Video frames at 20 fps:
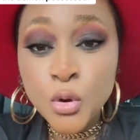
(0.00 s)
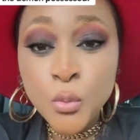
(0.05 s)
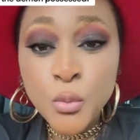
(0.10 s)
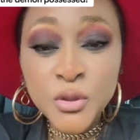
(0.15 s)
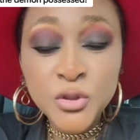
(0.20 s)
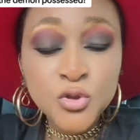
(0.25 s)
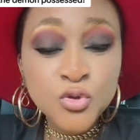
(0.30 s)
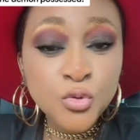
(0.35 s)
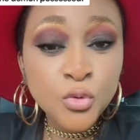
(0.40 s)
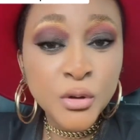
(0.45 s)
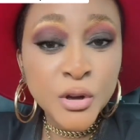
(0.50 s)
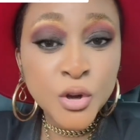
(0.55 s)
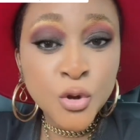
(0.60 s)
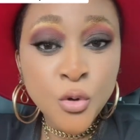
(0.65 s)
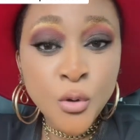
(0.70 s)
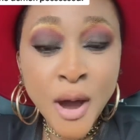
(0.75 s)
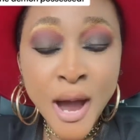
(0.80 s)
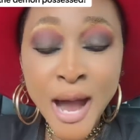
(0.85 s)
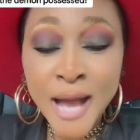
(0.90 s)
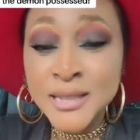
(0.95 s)
with jewelry,
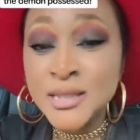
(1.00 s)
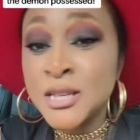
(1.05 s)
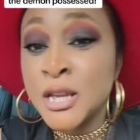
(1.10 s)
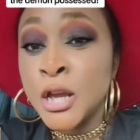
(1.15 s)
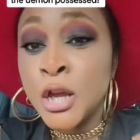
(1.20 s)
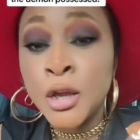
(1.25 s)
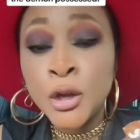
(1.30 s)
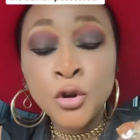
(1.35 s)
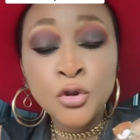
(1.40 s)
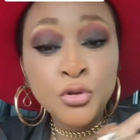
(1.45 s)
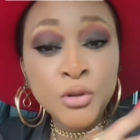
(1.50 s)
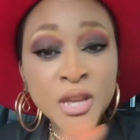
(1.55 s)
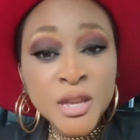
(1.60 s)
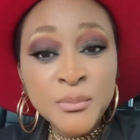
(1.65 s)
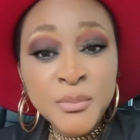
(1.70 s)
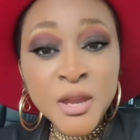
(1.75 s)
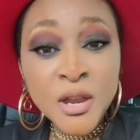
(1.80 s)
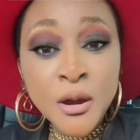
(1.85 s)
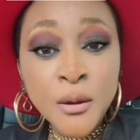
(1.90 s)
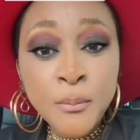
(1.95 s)
no hot
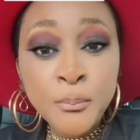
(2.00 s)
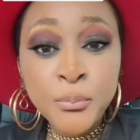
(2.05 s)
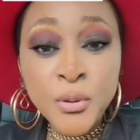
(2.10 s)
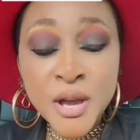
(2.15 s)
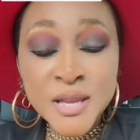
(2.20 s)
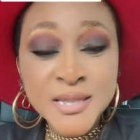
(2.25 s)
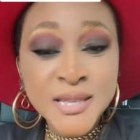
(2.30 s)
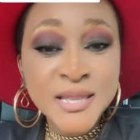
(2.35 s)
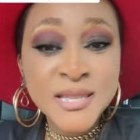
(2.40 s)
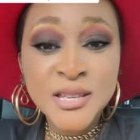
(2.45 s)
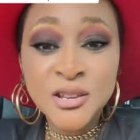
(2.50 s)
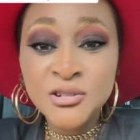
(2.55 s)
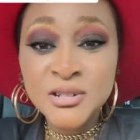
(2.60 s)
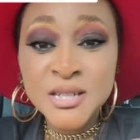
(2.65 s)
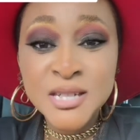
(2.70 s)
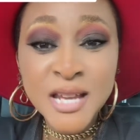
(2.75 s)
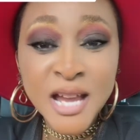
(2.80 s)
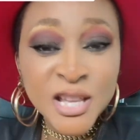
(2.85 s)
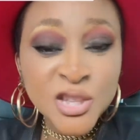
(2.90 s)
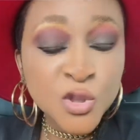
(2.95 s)
cream here, process here,
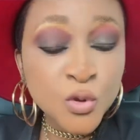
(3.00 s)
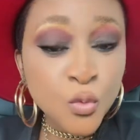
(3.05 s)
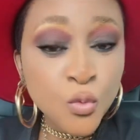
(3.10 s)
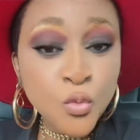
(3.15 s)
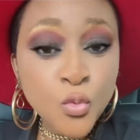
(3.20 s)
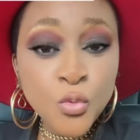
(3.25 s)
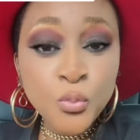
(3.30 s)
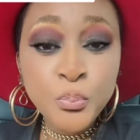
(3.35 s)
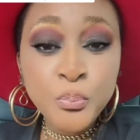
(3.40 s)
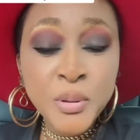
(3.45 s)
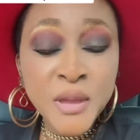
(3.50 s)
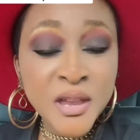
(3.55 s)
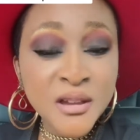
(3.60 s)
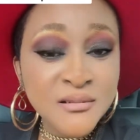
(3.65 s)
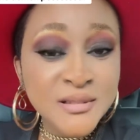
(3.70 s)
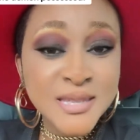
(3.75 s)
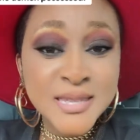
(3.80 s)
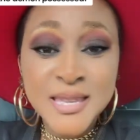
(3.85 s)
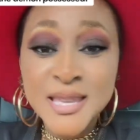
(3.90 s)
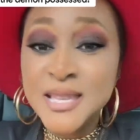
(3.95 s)
tattoo,
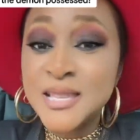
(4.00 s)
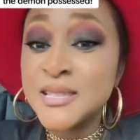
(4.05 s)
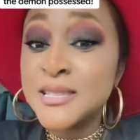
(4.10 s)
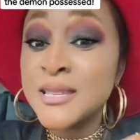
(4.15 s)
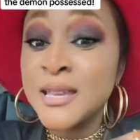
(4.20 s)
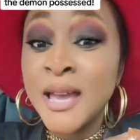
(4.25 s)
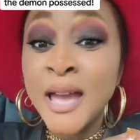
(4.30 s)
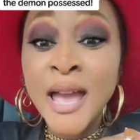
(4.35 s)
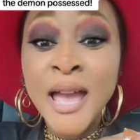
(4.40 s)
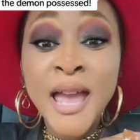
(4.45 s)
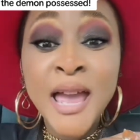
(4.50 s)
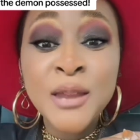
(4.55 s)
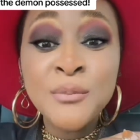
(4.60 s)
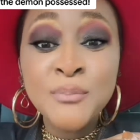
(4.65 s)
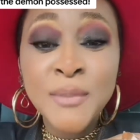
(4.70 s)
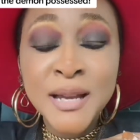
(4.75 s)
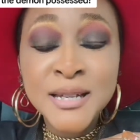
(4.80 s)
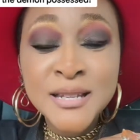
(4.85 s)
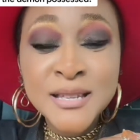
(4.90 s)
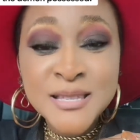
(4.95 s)
piercings,
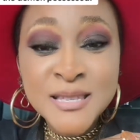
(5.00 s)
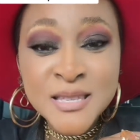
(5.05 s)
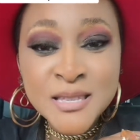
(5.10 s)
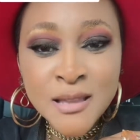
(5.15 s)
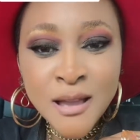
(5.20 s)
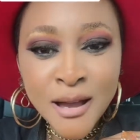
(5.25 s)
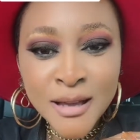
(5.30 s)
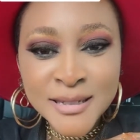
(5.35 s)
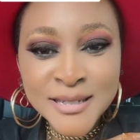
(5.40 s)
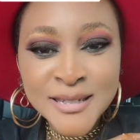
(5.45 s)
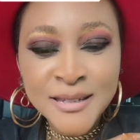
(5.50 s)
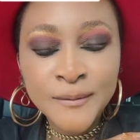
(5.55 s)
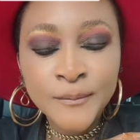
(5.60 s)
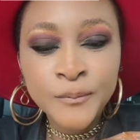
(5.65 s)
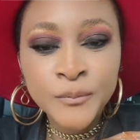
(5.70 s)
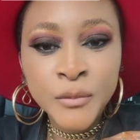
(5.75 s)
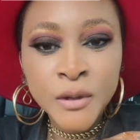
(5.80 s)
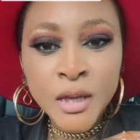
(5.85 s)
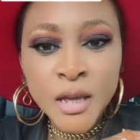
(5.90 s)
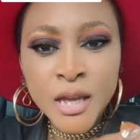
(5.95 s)
it matters not.
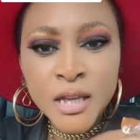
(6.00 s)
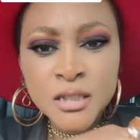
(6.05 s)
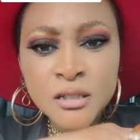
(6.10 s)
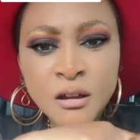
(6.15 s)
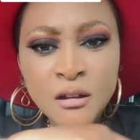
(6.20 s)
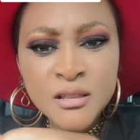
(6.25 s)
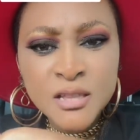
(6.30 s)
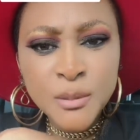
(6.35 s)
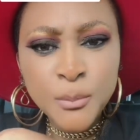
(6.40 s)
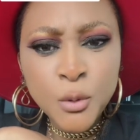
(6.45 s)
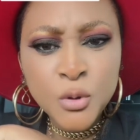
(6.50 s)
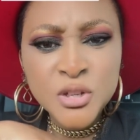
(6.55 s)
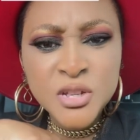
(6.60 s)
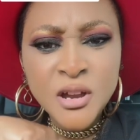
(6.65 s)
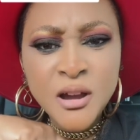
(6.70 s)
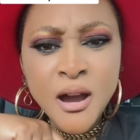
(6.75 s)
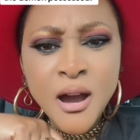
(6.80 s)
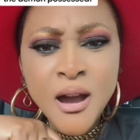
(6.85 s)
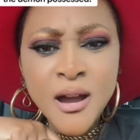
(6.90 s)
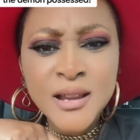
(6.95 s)
It talks about
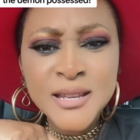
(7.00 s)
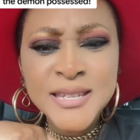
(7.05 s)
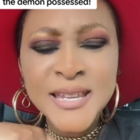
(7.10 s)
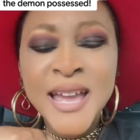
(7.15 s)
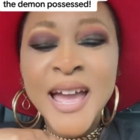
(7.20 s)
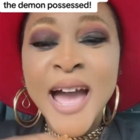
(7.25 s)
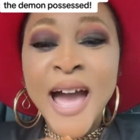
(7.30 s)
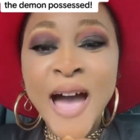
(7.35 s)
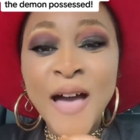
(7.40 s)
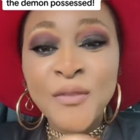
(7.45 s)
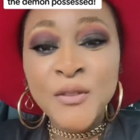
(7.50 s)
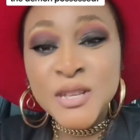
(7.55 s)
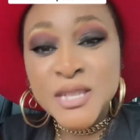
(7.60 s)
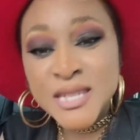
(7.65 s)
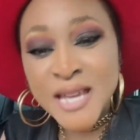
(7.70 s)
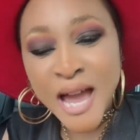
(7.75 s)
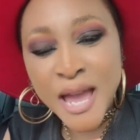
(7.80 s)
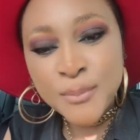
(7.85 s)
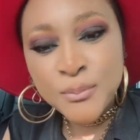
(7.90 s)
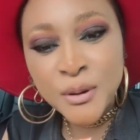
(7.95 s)
your heart and the
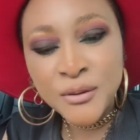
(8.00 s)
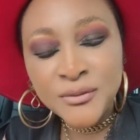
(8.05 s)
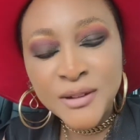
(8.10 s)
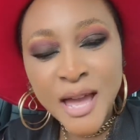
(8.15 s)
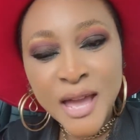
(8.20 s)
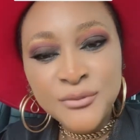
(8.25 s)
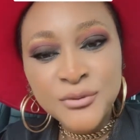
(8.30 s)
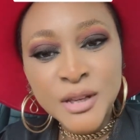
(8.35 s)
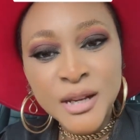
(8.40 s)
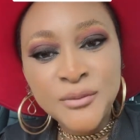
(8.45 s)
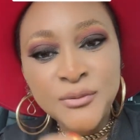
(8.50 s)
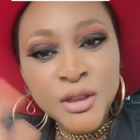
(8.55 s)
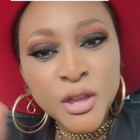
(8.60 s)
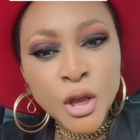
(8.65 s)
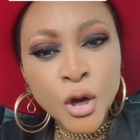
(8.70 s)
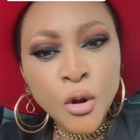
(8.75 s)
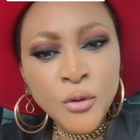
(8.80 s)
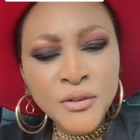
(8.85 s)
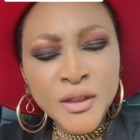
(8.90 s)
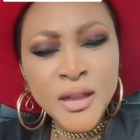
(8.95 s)
type of life you're living.
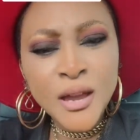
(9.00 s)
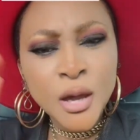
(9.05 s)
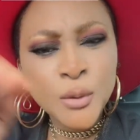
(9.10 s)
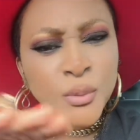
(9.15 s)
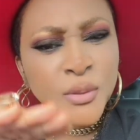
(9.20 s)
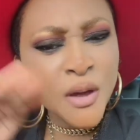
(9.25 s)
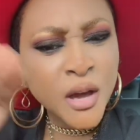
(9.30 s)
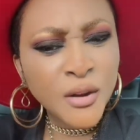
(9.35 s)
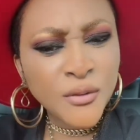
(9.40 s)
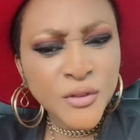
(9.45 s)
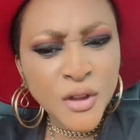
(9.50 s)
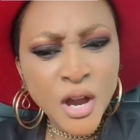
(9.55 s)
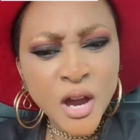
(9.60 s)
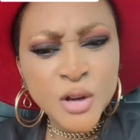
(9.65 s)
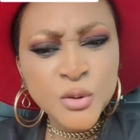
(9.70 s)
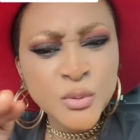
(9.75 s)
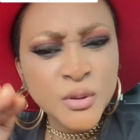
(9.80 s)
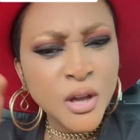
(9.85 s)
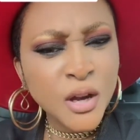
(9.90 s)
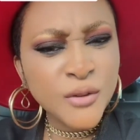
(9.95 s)
You're loving God with all of your
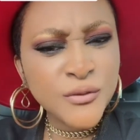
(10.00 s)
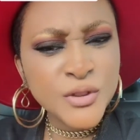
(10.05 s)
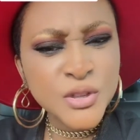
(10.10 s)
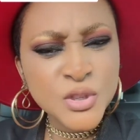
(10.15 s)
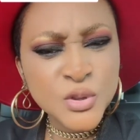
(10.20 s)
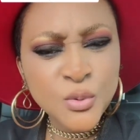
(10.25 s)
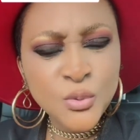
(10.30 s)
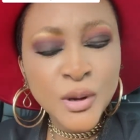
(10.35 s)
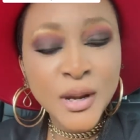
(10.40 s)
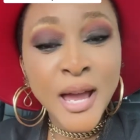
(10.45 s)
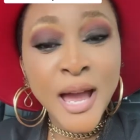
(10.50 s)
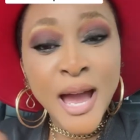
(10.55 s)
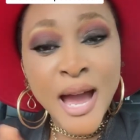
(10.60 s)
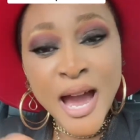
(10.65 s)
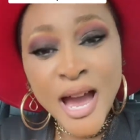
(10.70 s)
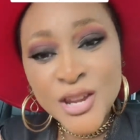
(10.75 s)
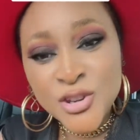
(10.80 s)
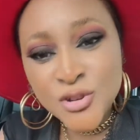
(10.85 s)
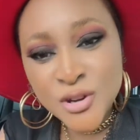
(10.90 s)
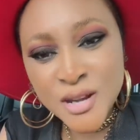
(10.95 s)
heart, with all of your soul,
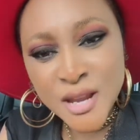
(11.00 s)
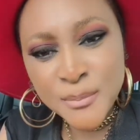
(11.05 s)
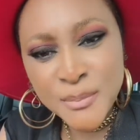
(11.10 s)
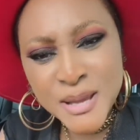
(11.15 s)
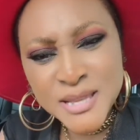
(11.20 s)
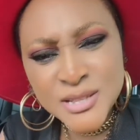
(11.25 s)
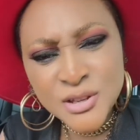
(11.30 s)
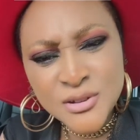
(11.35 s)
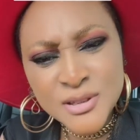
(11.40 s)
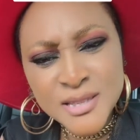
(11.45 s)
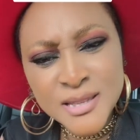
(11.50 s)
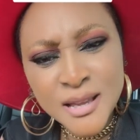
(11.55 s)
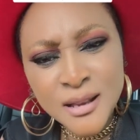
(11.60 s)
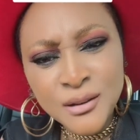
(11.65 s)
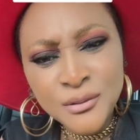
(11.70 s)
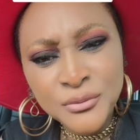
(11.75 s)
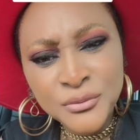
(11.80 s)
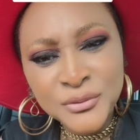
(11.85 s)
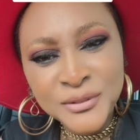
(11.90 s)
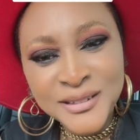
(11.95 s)
and your neighbors
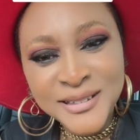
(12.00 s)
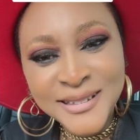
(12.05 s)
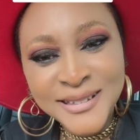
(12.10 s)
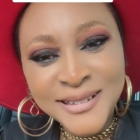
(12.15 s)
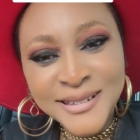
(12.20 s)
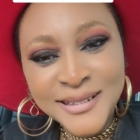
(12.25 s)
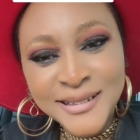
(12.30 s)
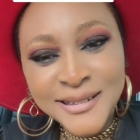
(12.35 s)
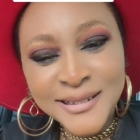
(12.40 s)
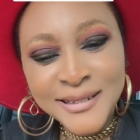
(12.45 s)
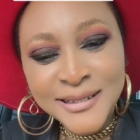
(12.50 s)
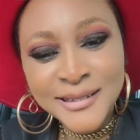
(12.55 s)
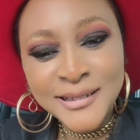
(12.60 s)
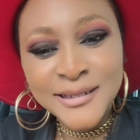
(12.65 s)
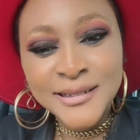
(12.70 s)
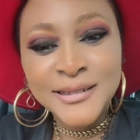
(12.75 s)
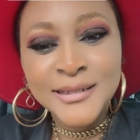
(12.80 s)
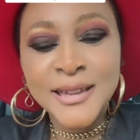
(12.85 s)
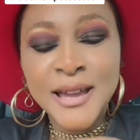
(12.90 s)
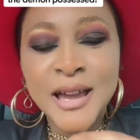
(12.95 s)
yourself.
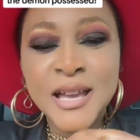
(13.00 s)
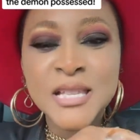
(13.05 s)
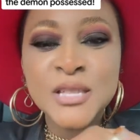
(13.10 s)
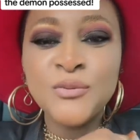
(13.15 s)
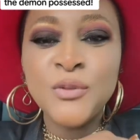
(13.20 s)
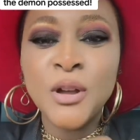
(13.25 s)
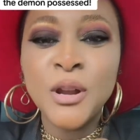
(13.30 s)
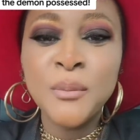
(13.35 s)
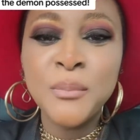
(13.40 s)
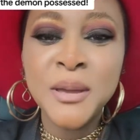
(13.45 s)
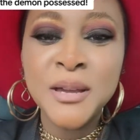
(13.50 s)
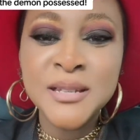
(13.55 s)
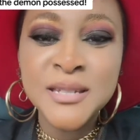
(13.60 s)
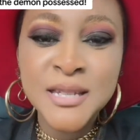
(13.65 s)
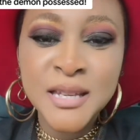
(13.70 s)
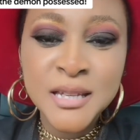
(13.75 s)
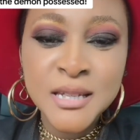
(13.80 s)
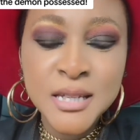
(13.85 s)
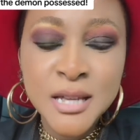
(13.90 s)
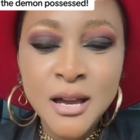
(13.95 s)
Guys, follow me on
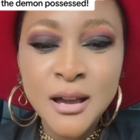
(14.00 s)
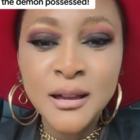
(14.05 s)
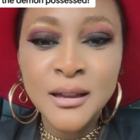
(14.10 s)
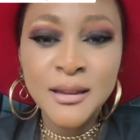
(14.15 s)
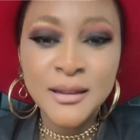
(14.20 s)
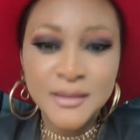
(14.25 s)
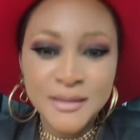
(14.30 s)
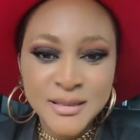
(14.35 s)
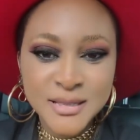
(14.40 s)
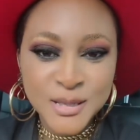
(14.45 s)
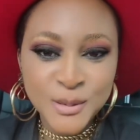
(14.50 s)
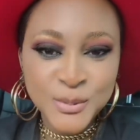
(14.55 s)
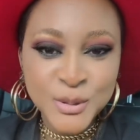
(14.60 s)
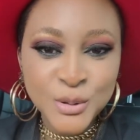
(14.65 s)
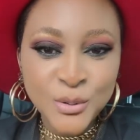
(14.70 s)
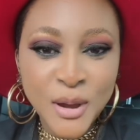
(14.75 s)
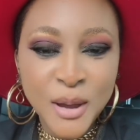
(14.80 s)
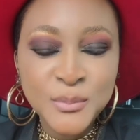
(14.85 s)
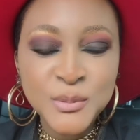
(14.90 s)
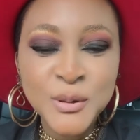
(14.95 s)
TikTok.
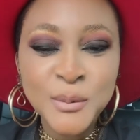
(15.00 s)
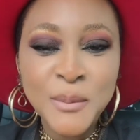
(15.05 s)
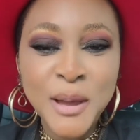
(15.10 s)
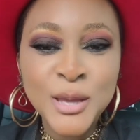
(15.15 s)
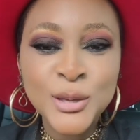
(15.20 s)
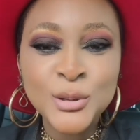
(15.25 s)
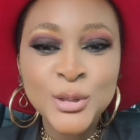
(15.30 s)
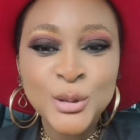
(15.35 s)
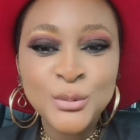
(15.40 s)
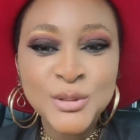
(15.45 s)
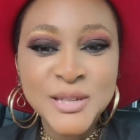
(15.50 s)
Subscribe to my YouTube